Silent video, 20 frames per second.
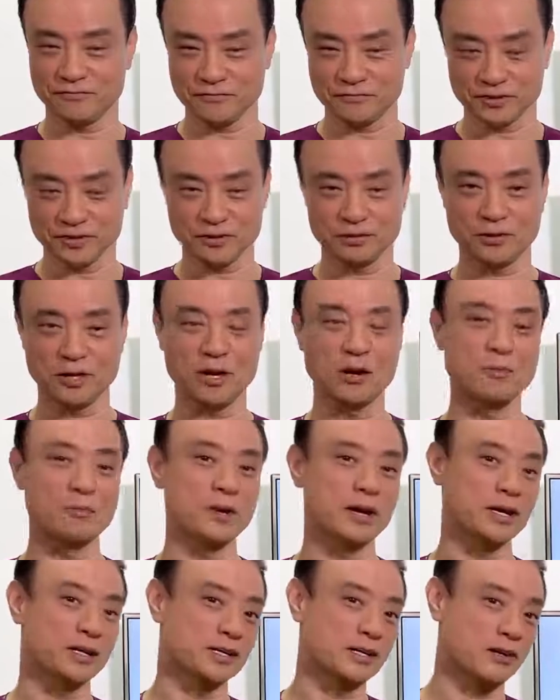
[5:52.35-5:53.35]
to help
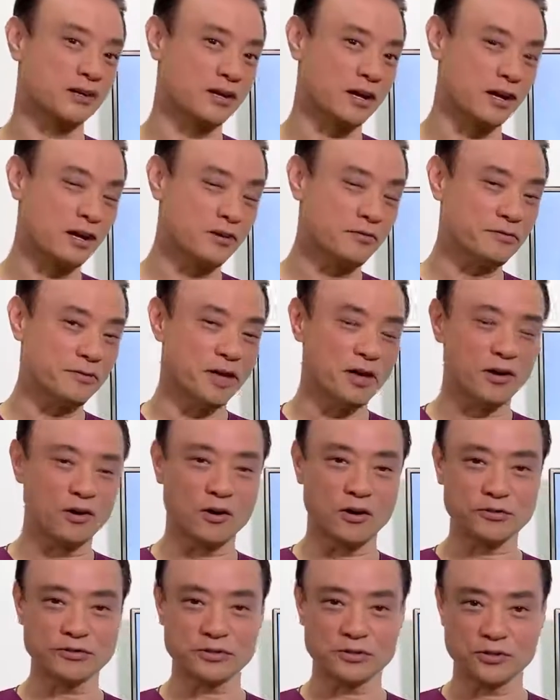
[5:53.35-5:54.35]
my gut health.
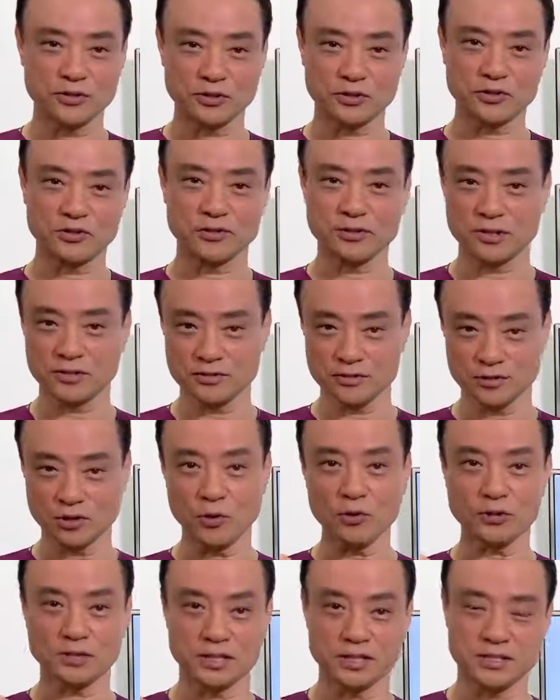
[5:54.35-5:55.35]
Also, you can
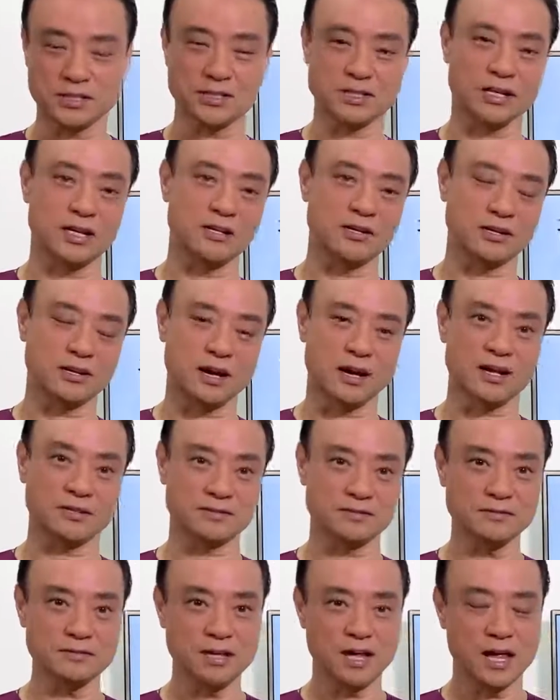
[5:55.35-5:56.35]
soak this in a
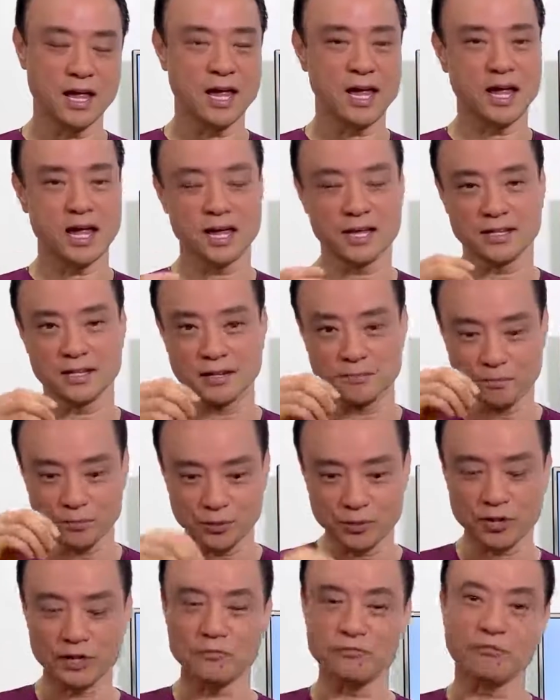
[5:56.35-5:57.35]
cotton and then
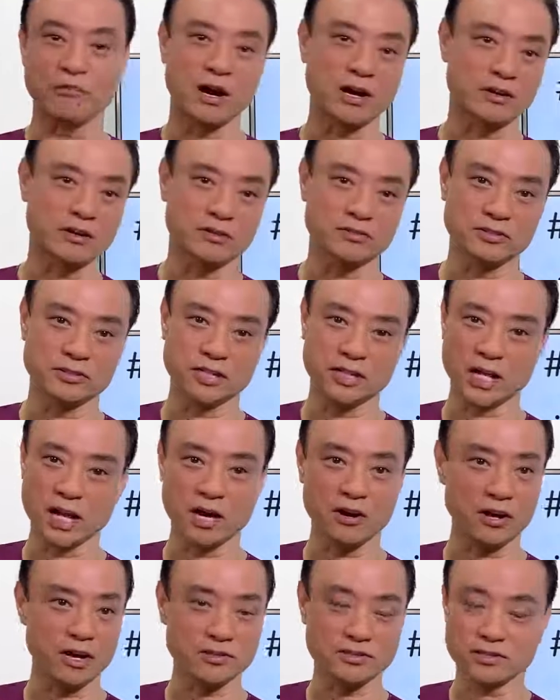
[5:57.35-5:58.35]
put it right onto the
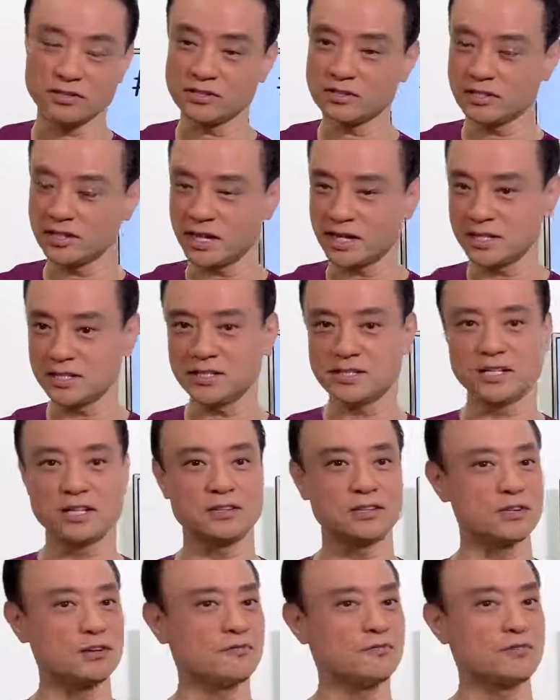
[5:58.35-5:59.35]
area. Just let it sit
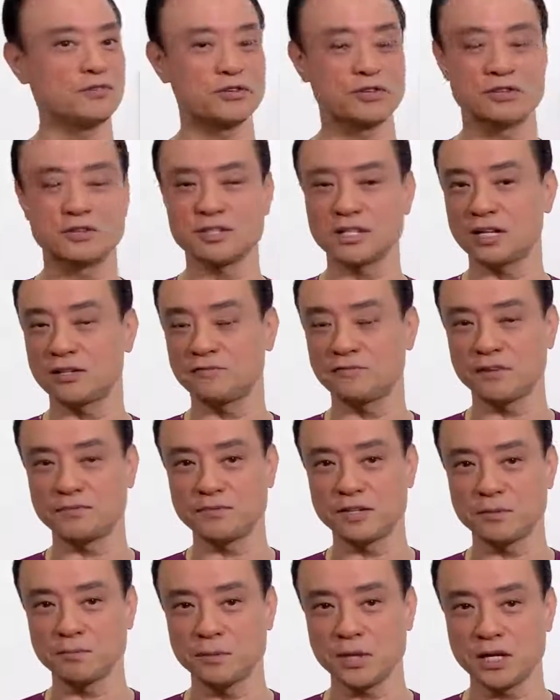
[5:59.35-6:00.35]
there for a good
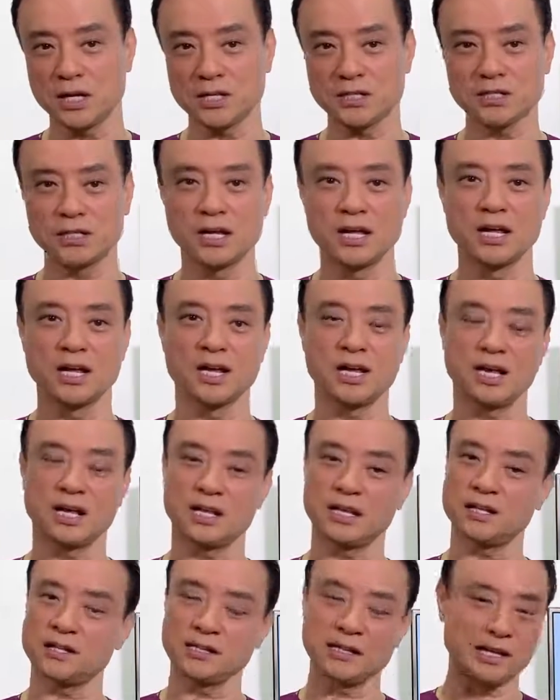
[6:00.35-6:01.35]
10-15 minutes.
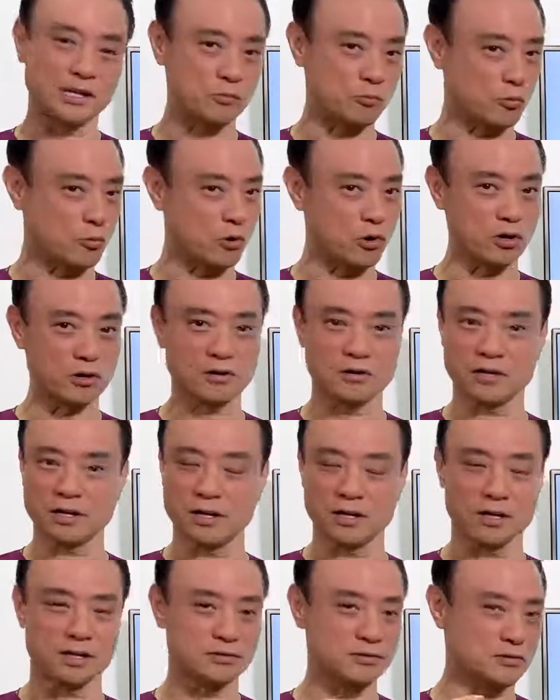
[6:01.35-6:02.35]
Let it work
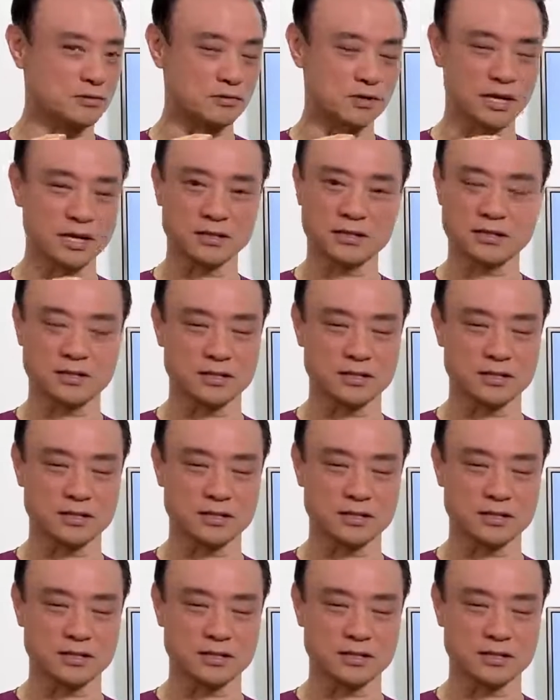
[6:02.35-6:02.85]
to get